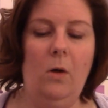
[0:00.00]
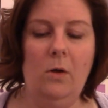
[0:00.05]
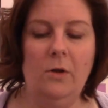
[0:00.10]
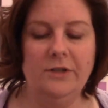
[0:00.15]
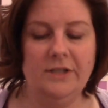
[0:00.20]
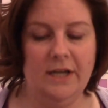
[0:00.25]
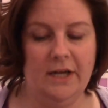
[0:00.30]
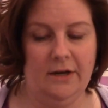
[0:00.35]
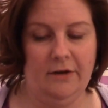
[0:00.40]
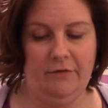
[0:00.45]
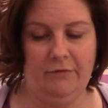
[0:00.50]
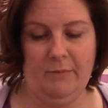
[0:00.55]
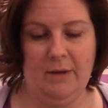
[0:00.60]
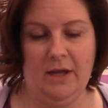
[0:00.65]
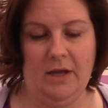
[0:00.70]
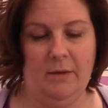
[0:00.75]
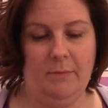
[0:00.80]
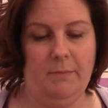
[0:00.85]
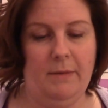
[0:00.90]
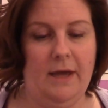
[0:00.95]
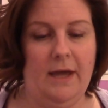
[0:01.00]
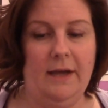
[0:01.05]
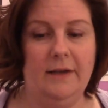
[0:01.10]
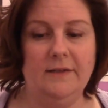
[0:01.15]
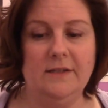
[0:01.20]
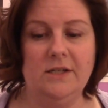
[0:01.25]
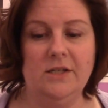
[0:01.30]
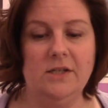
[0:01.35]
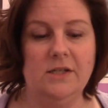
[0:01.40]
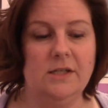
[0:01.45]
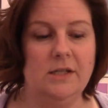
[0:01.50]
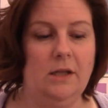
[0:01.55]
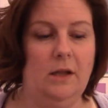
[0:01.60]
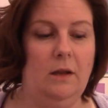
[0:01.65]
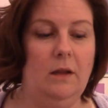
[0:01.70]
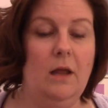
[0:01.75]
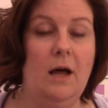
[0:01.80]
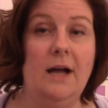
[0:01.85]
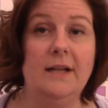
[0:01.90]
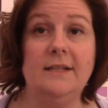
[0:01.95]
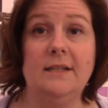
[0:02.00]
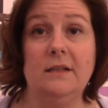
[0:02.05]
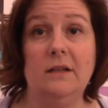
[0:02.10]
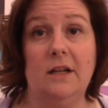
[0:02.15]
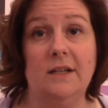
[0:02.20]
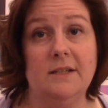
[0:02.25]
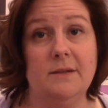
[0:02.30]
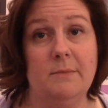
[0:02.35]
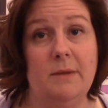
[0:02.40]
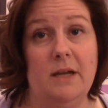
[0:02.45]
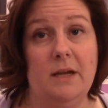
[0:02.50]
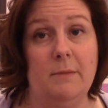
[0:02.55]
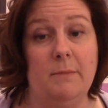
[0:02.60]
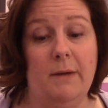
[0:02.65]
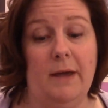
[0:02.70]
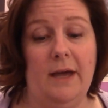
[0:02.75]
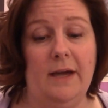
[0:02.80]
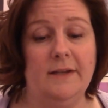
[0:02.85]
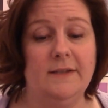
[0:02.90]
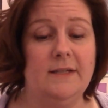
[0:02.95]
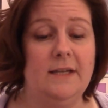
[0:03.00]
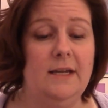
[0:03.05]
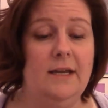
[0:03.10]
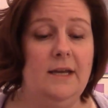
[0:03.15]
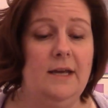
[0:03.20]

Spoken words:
ton of makeup bags, just lots and lots of makeup bags.